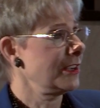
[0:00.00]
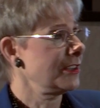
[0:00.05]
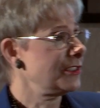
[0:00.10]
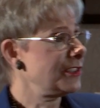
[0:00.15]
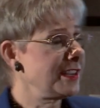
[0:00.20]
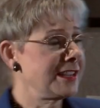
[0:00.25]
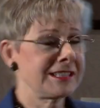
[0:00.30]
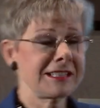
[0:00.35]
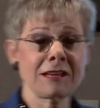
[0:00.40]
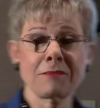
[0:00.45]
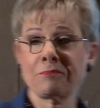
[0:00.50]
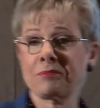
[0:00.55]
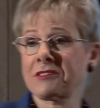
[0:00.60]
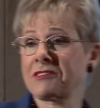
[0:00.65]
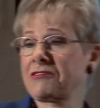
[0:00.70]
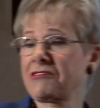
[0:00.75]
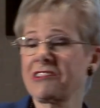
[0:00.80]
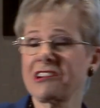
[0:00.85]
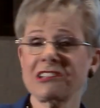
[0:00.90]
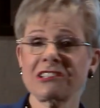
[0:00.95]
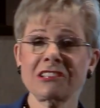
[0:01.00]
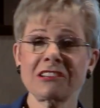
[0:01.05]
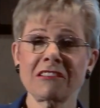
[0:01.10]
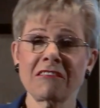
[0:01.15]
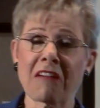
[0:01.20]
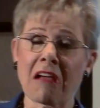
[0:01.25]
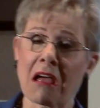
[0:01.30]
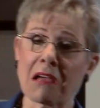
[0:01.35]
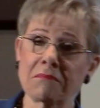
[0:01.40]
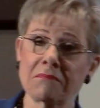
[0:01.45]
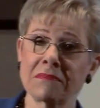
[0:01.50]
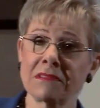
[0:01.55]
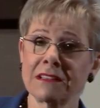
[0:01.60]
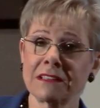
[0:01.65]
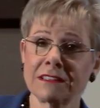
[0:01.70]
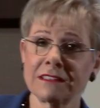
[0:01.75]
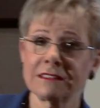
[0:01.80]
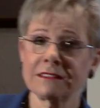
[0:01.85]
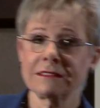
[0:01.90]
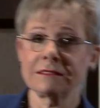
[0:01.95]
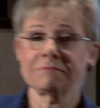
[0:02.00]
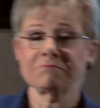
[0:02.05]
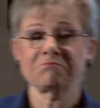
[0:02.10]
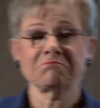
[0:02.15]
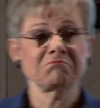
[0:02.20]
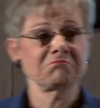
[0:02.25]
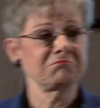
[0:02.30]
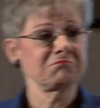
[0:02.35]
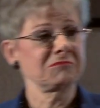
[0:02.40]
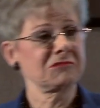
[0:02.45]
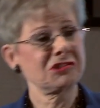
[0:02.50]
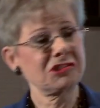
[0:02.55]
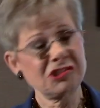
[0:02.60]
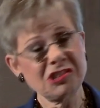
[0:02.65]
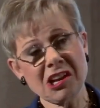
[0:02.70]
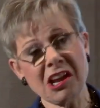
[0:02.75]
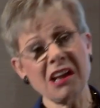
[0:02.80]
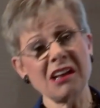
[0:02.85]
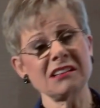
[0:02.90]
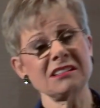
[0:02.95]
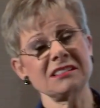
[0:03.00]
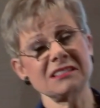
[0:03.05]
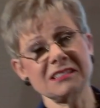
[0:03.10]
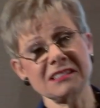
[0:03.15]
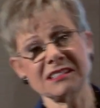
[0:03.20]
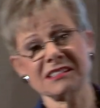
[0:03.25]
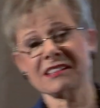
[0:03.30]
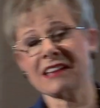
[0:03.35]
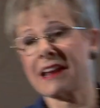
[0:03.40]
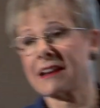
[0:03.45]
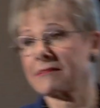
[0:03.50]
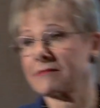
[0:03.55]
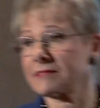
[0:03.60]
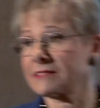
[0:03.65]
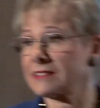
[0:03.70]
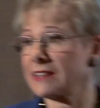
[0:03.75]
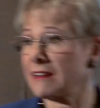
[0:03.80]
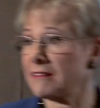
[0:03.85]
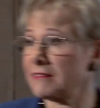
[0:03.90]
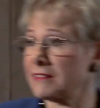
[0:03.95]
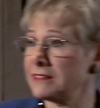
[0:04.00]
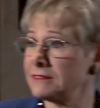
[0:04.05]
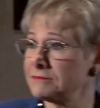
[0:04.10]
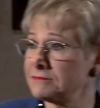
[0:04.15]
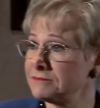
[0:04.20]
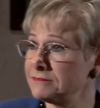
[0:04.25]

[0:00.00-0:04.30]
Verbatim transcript: She said, Patricia, I'm just a secretary.